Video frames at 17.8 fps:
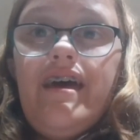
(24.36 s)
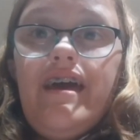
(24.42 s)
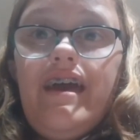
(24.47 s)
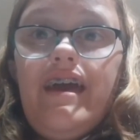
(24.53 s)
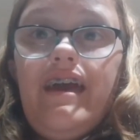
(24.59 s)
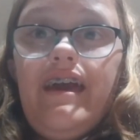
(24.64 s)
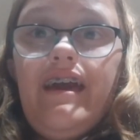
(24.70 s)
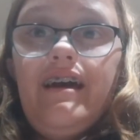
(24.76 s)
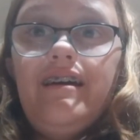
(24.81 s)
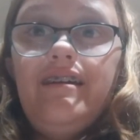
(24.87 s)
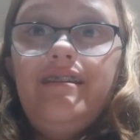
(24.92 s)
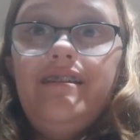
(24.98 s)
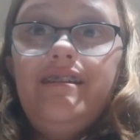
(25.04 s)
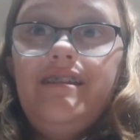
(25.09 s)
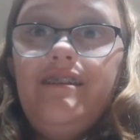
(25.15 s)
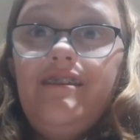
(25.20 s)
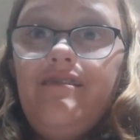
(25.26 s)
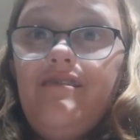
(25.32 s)
and
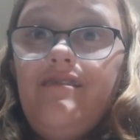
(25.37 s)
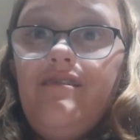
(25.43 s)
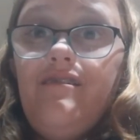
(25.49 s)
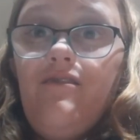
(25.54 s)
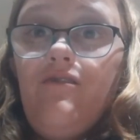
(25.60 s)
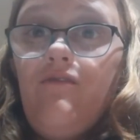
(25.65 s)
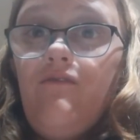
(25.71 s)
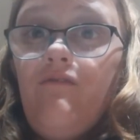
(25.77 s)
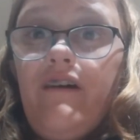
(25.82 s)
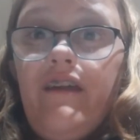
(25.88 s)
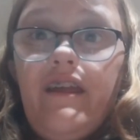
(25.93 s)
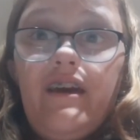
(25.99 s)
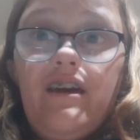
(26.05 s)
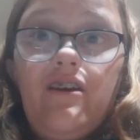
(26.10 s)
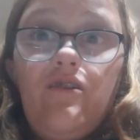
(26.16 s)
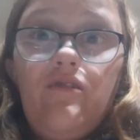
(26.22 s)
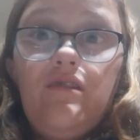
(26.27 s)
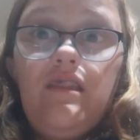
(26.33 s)
when I
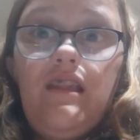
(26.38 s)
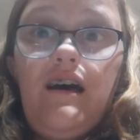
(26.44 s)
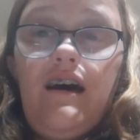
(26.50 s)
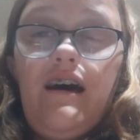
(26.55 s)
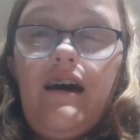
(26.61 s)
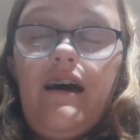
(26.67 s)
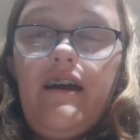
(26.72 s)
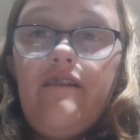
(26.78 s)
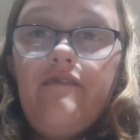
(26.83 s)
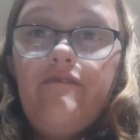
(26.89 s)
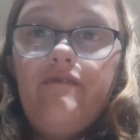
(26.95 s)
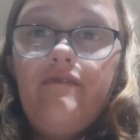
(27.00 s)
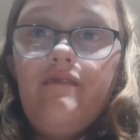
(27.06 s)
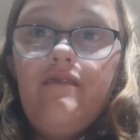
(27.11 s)
go live,